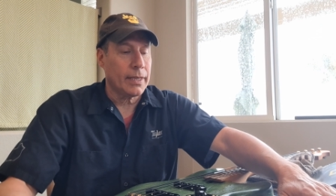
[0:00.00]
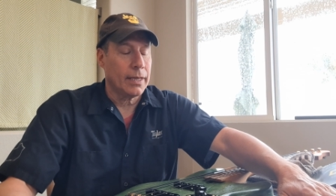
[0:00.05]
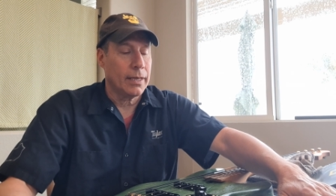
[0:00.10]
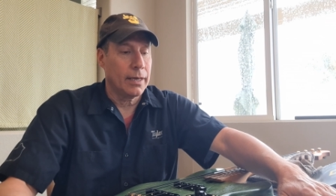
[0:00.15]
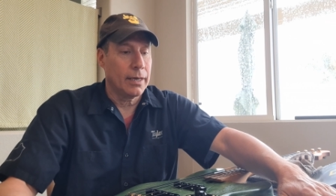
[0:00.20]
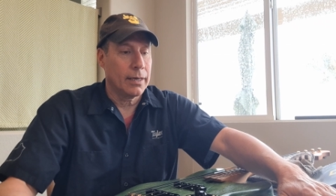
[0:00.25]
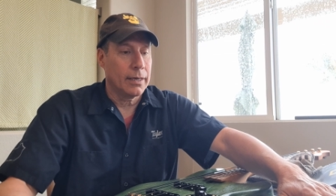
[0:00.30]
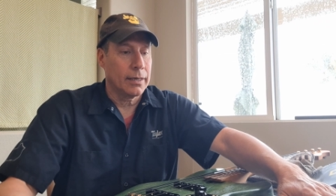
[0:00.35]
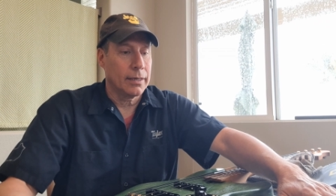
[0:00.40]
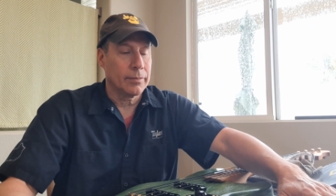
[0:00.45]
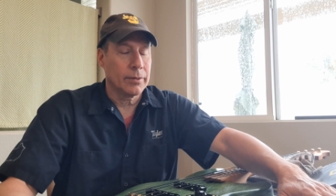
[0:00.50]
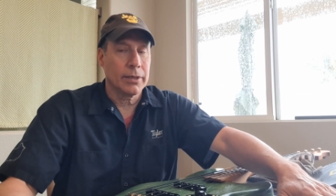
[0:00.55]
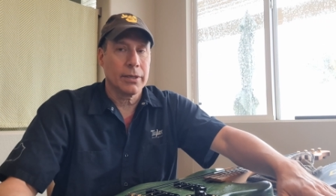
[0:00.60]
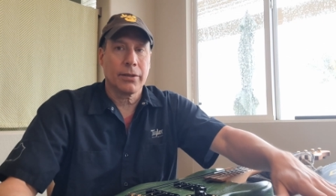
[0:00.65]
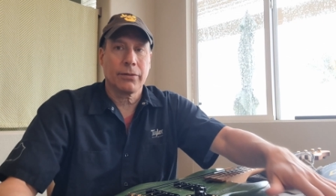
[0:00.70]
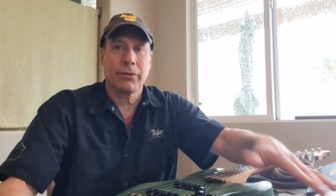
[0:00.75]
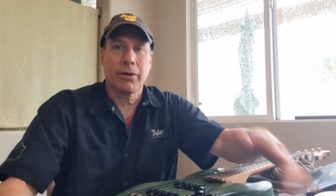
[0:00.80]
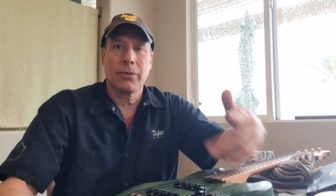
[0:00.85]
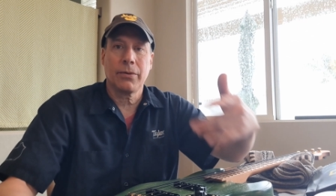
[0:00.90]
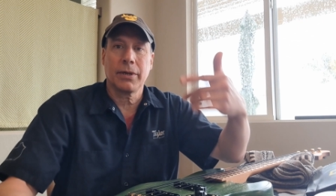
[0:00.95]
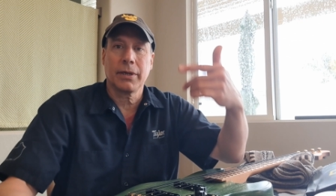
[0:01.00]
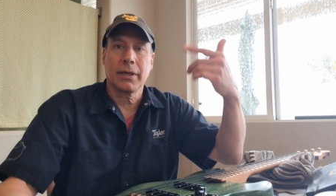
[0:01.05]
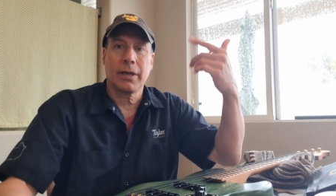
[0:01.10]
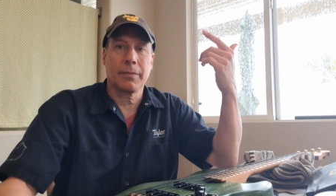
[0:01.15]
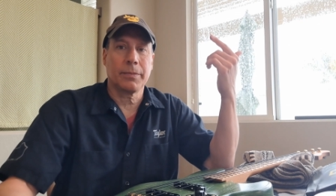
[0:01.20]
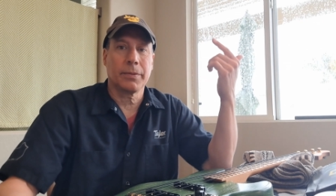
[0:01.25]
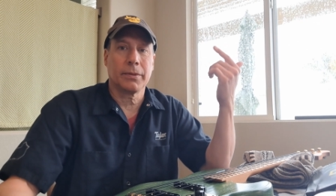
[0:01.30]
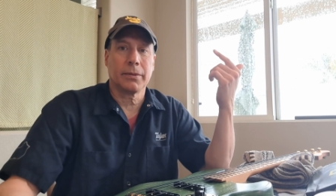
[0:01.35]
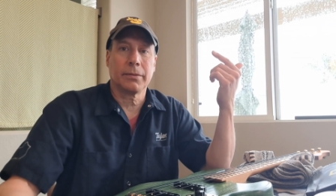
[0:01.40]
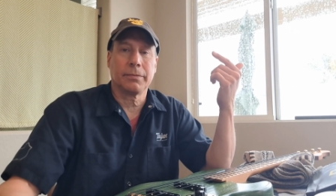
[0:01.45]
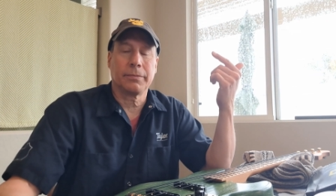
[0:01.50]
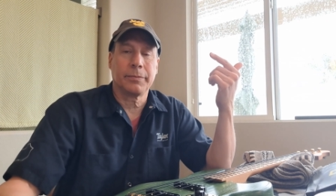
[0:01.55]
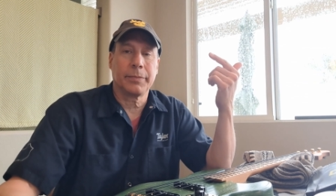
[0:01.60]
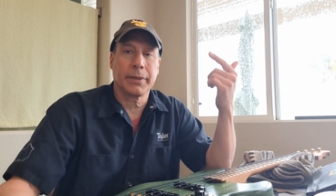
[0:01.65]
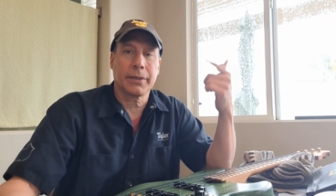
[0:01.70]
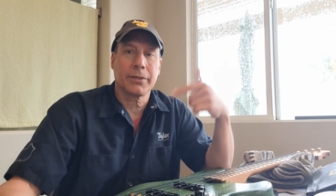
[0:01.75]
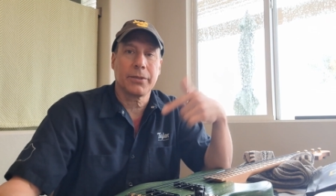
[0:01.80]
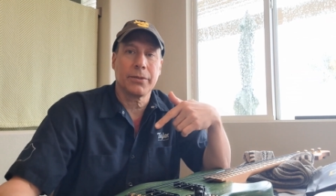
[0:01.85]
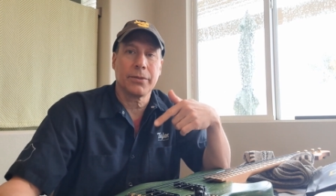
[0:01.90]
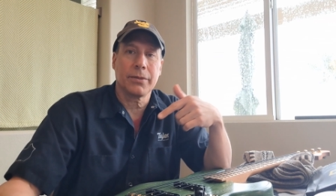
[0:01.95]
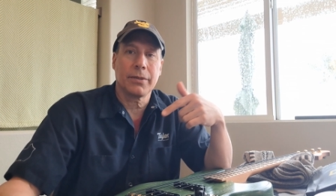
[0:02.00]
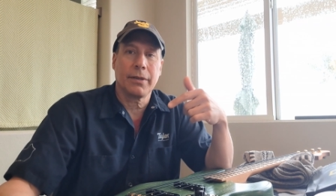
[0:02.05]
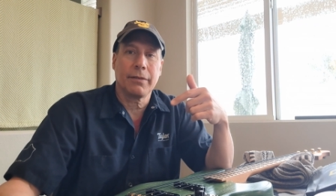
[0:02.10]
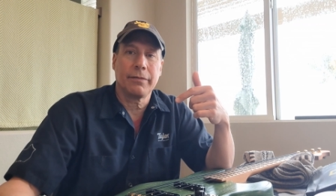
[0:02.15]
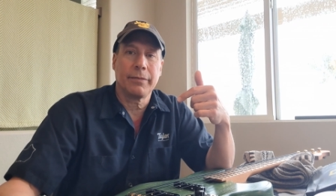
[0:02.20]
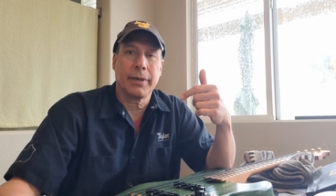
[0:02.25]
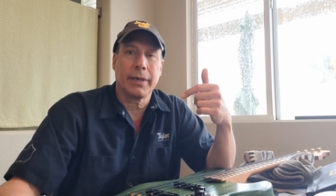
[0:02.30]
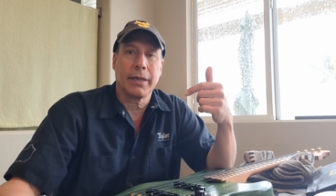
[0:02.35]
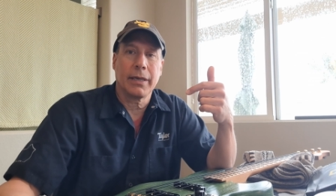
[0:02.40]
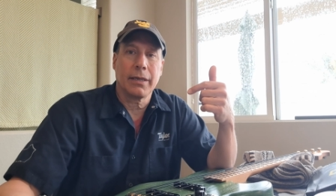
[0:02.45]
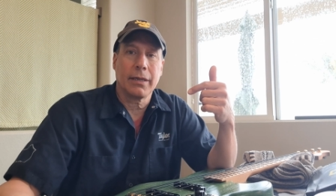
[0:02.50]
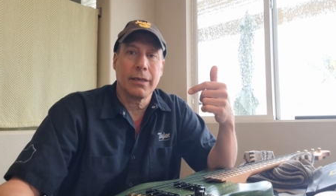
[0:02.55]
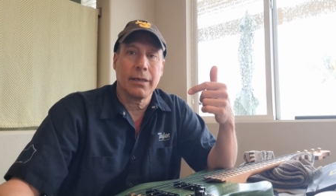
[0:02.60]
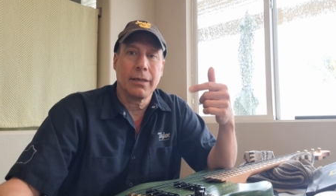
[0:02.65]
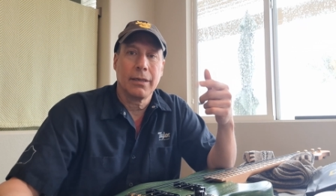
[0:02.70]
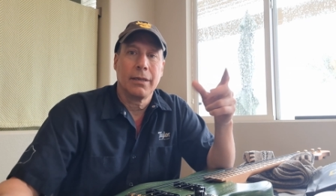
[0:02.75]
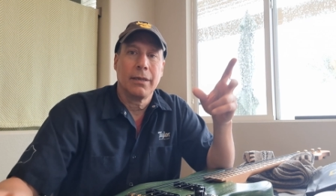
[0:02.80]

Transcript: I'm going to throw in a couple pictures of my